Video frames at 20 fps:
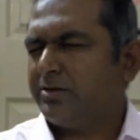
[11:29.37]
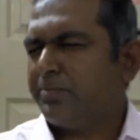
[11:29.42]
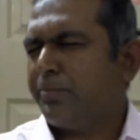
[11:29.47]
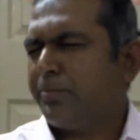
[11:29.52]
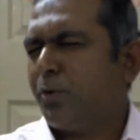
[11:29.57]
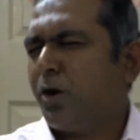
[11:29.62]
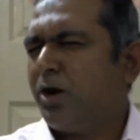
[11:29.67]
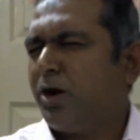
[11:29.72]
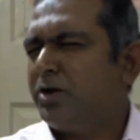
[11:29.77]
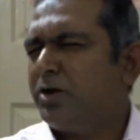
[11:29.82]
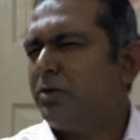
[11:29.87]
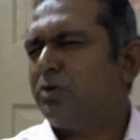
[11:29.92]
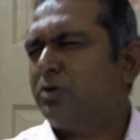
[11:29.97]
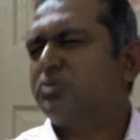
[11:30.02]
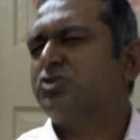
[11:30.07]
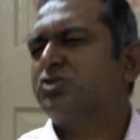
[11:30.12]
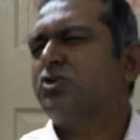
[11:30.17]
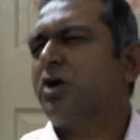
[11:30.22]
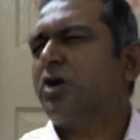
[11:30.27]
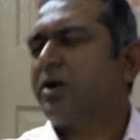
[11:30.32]
Paul
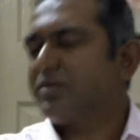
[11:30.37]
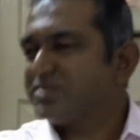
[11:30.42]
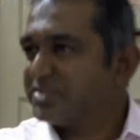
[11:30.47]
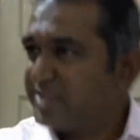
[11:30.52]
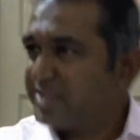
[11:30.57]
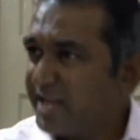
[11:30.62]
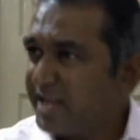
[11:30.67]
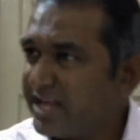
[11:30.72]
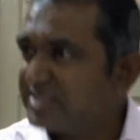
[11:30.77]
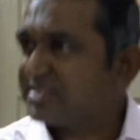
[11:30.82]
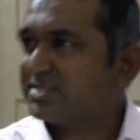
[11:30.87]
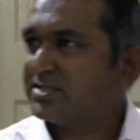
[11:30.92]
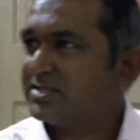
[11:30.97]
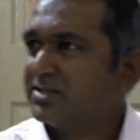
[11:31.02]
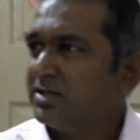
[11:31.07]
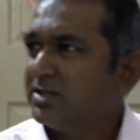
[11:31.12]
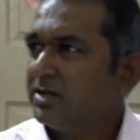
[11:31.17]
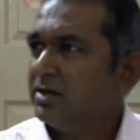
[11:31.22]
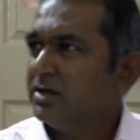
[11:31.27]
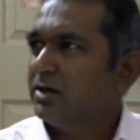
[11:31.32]
sort of says,
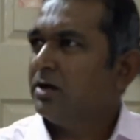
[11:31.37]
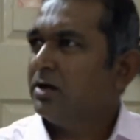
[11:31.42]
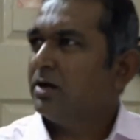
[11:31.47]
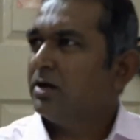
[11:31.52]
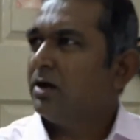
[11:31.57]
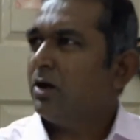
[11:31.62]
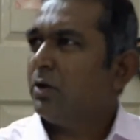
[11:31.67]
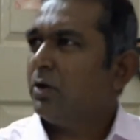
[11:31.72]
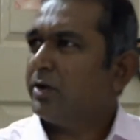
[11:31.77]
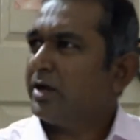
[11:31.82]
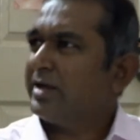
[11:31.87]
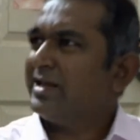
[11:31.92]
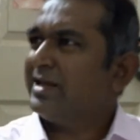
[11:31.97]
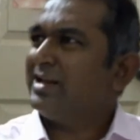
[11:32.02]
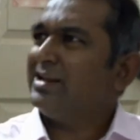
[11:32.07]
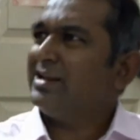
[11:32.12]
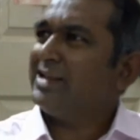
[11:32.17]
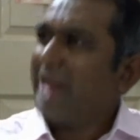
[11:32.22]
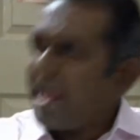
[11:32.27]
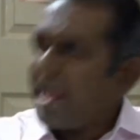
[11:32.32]
okay,
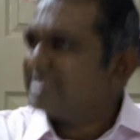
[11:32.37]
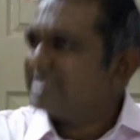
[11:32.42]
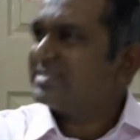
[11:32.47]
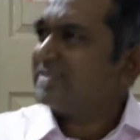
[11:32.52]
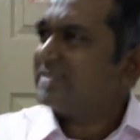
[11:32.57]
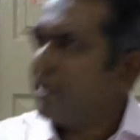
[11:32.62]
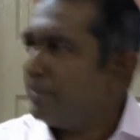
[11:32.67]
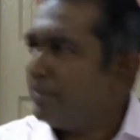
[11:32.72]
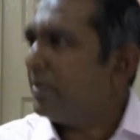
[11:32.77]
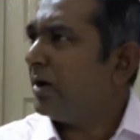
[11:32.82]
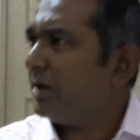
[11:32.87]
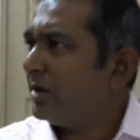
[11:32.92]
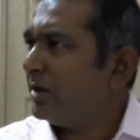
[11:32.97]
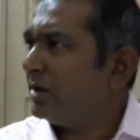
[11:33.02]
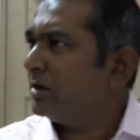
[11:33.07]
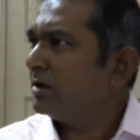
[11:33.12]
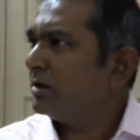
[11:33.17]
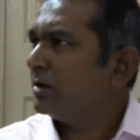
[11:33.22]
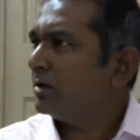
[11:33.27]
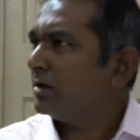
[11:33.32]
like somebody,